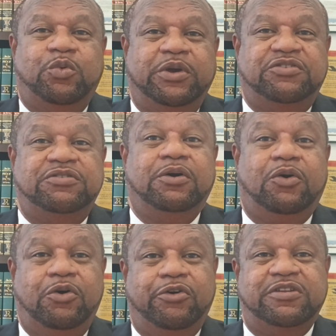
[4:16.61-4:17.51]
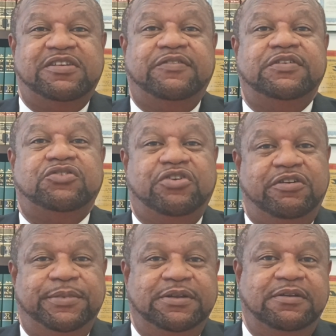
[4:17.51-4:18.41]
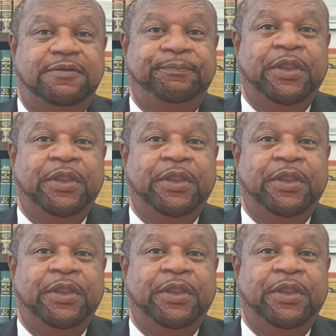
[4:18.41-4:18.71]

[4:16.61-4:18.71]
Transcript: which the courts have determined